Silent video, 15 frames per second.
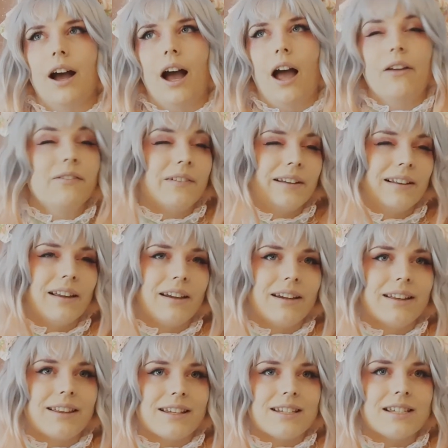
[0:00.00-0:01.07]
i feel
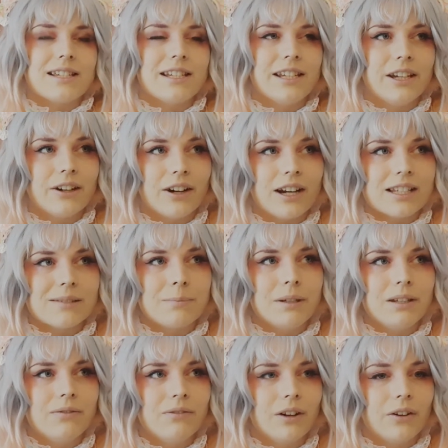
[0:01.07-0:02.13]
like this year has
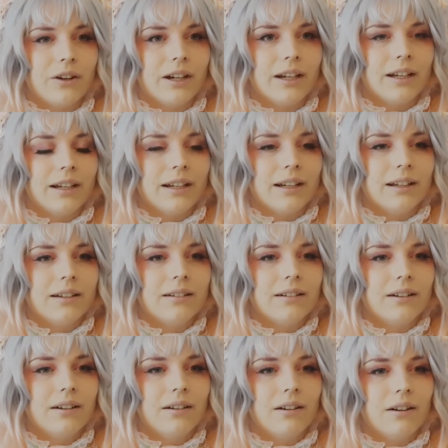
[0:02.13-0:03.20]
been very
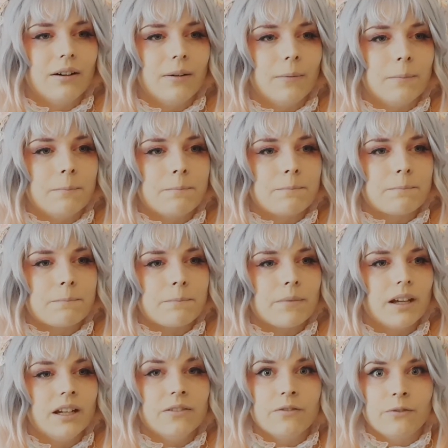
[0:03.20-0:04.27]
um
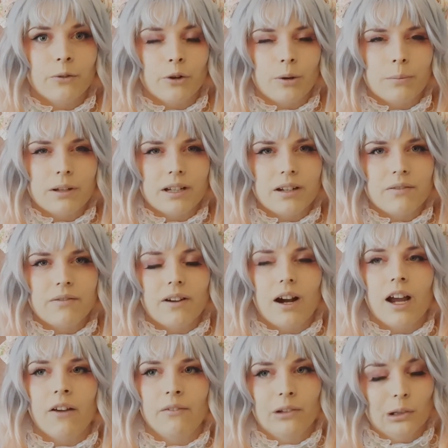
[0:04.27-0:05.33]
informative i
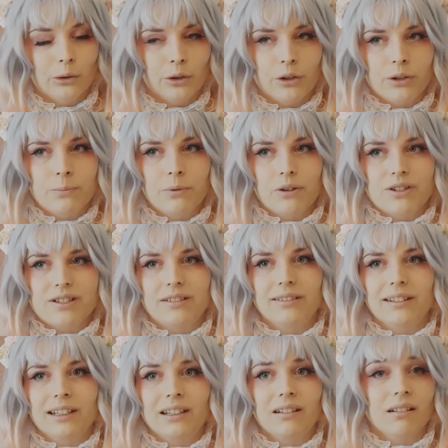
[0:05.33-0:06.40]
have learned
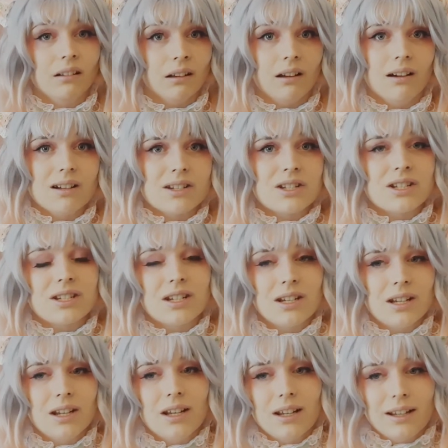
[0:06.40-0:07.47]
personally a lot
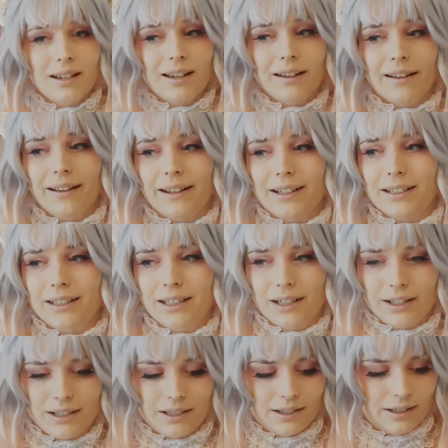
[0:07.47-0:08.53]
and
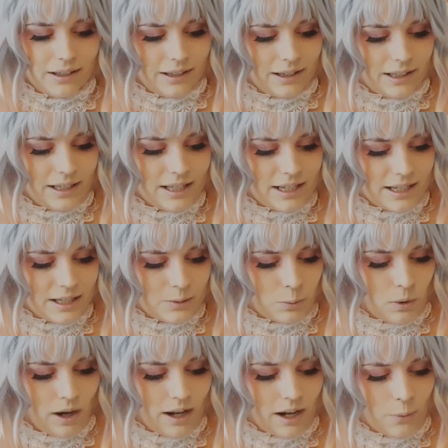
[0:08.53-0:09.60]
this is
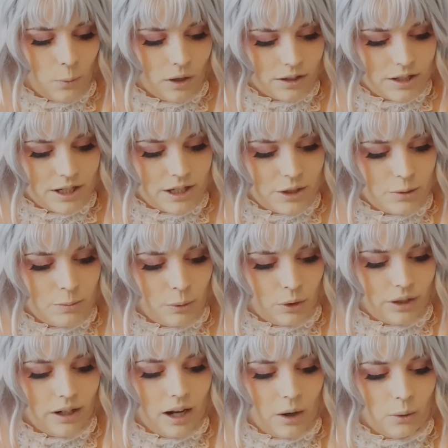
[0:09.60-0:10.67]
why I wanted to
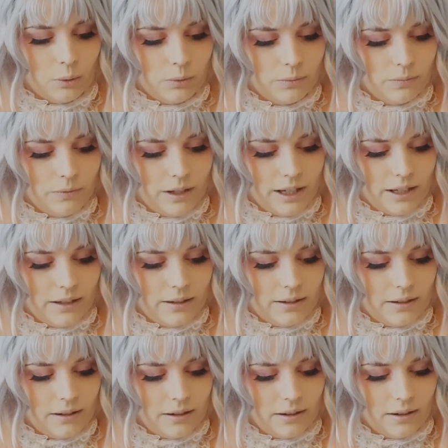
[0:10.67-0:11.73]
point out
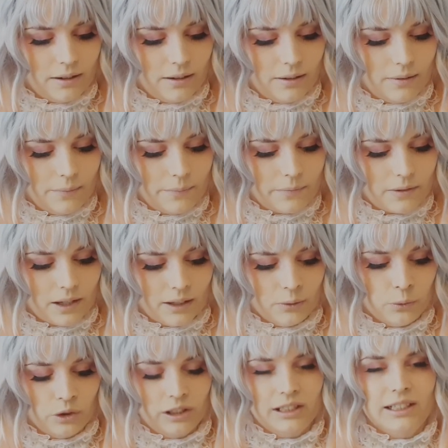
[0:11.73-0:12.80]
uh,
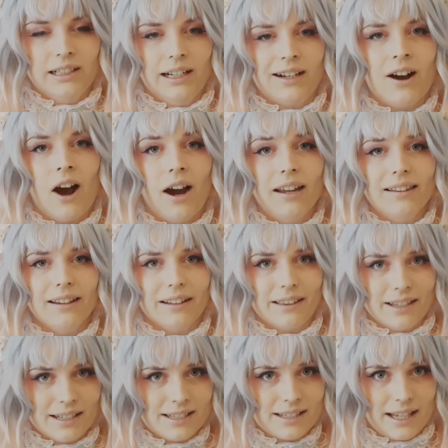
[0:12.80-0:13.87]
and really like highlight
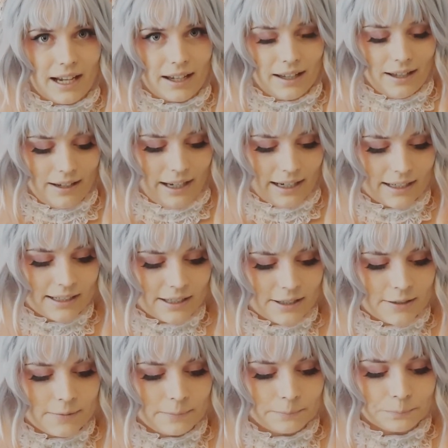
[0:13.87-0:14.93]
this next